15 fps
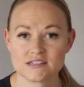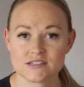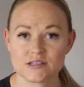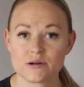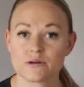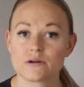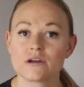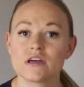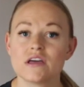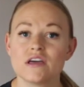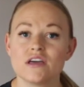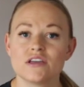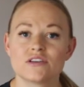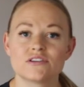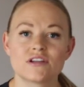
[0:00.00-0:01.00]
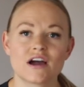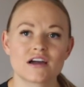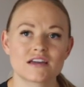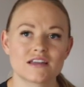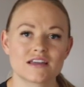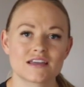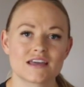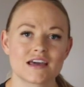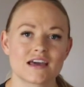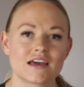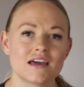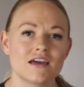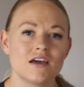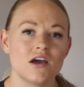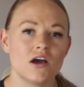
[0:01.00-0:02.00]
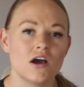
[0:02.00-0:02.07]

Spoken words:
So you're not gonna get